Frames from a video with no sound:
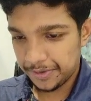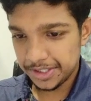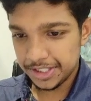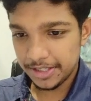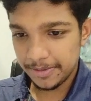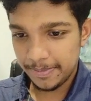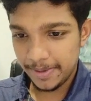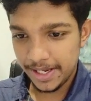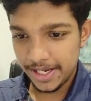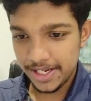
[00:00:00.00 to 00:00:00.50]

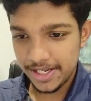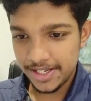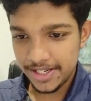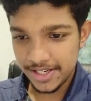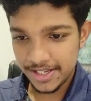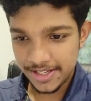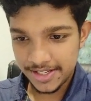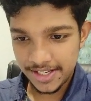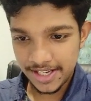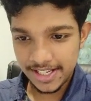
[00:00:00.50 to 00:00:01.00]
refresh the
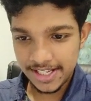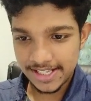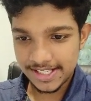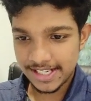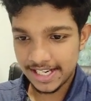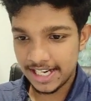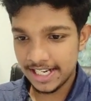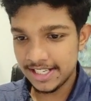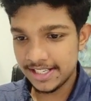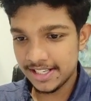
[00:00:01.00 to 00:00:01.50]
page, see the
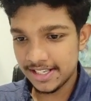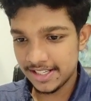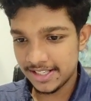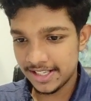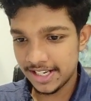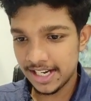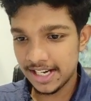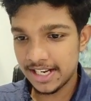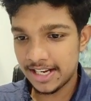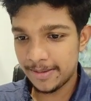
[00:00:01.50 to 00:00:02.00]
styles
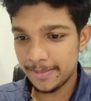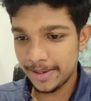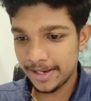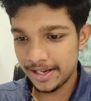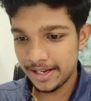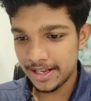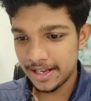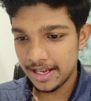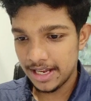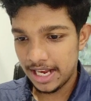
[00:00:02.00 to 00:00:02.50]
still come
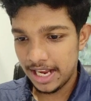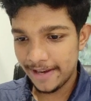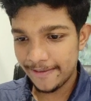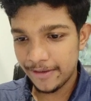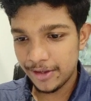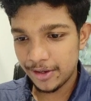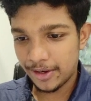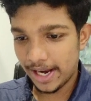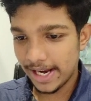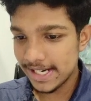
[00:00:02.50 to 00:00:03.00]
in,
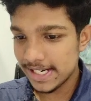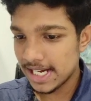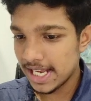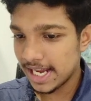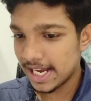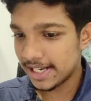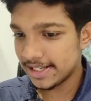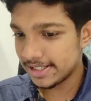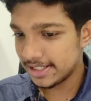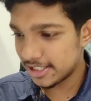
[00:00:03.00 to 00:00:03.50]
and we right
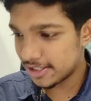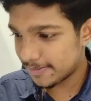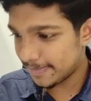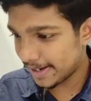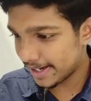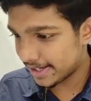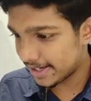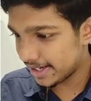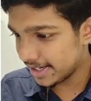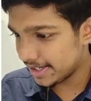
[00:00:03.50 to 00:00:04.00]
click and
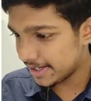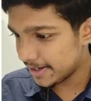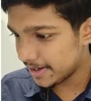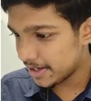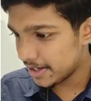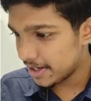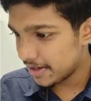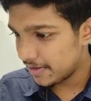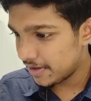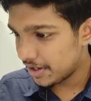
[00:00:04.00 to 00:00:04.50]
inspect it.
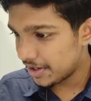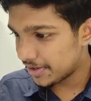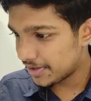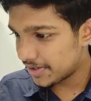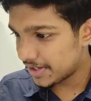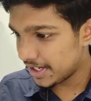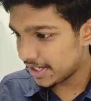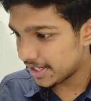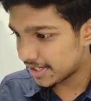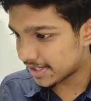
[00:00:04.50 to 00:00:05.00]
You could
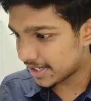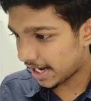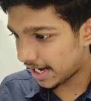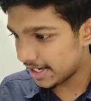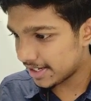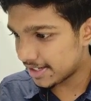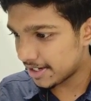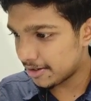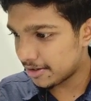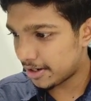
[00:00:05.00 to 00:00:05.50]
see the
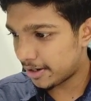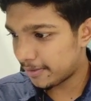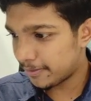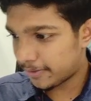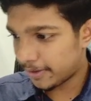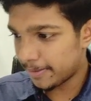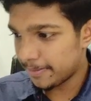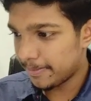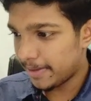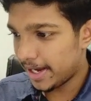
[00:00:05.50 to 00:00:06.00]
styles now
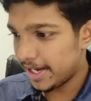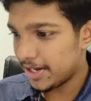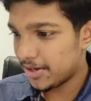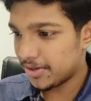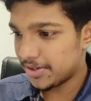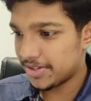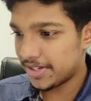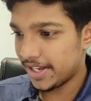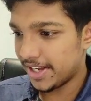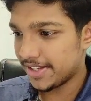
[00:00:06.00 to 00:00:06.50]
come from
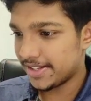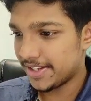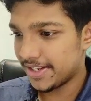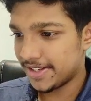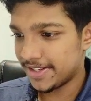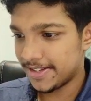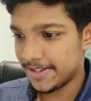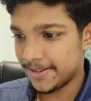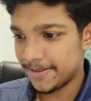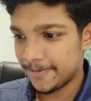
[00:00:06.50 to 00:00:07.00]

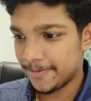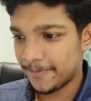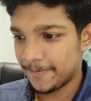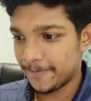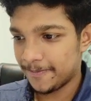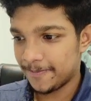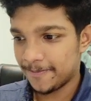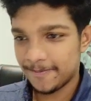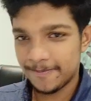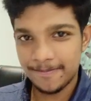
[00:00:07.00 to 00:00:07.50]
main.css.
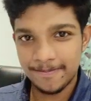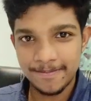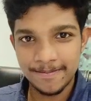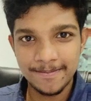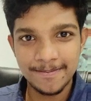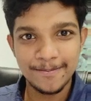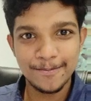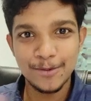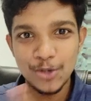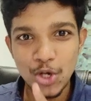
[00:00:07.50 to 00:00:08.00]

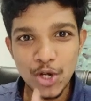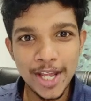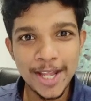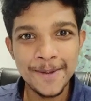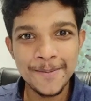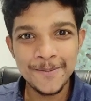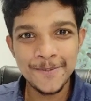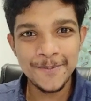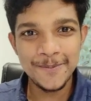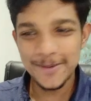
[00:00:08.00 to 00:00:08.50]

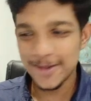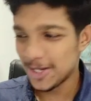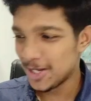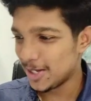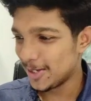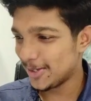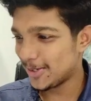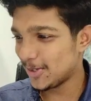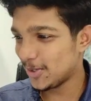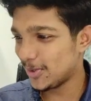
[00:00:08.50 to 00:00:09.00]
Okay,
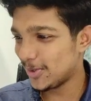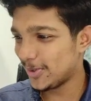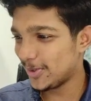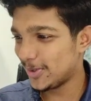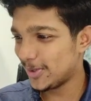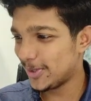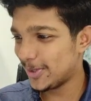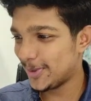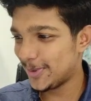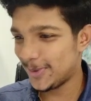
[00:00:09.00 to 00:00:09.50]

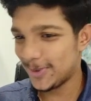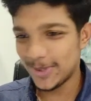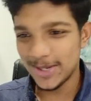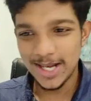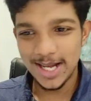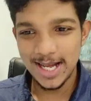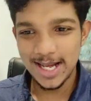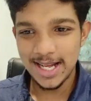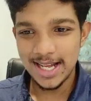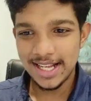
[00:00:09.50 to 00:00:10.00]
so
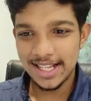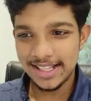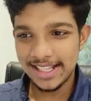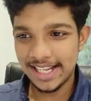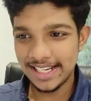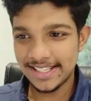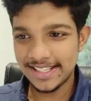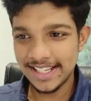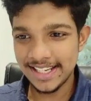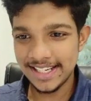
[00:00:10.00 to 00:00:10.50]

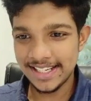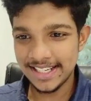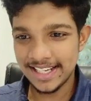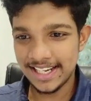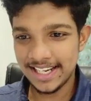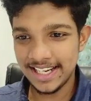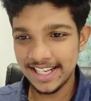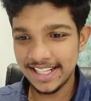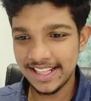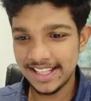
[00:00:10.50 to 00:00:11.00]
that's it.
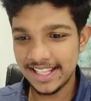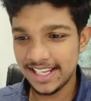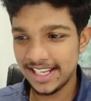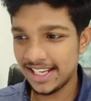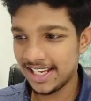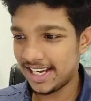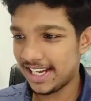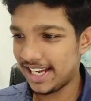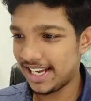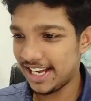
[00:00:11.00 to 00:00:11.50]
I
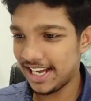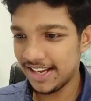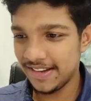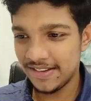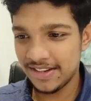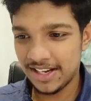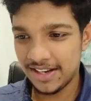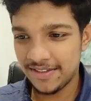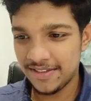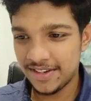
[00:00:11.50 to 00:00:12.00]
think I have